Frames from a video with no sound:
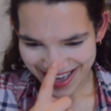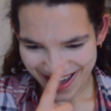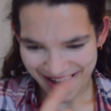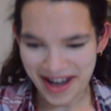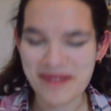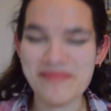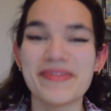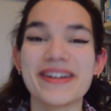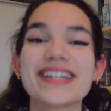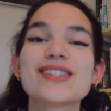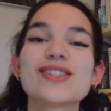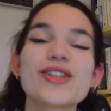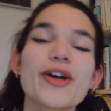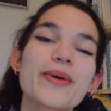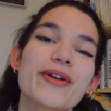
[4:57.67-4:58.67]
But
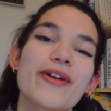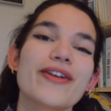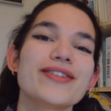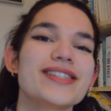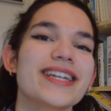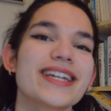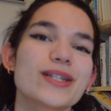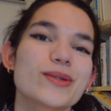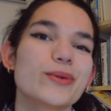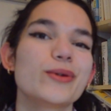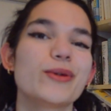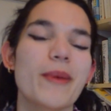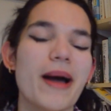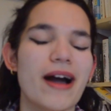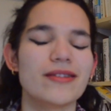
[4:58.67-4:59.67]
it's so engrossing. It's all
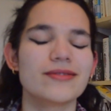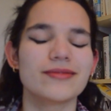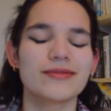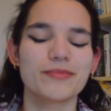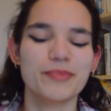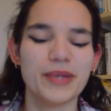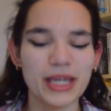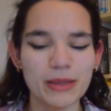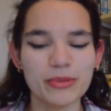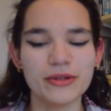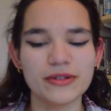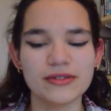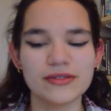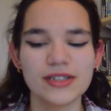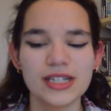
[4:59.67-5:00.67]
about
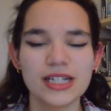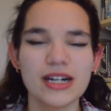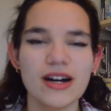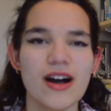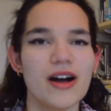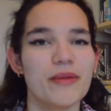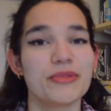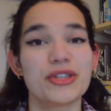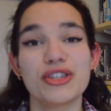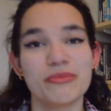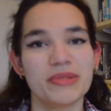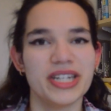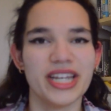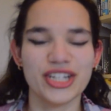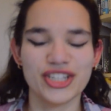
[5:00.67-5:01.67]
people,
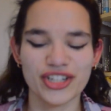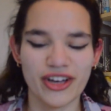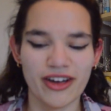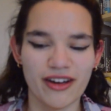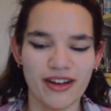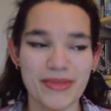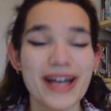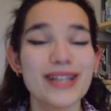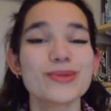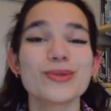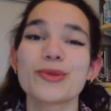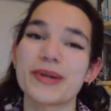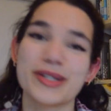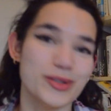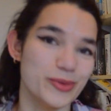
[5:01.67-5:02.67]
human nature, as all
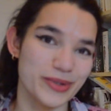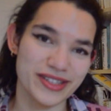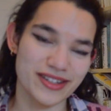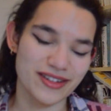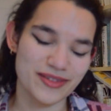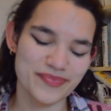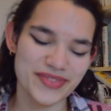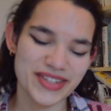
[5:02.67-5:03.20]
the best stories are.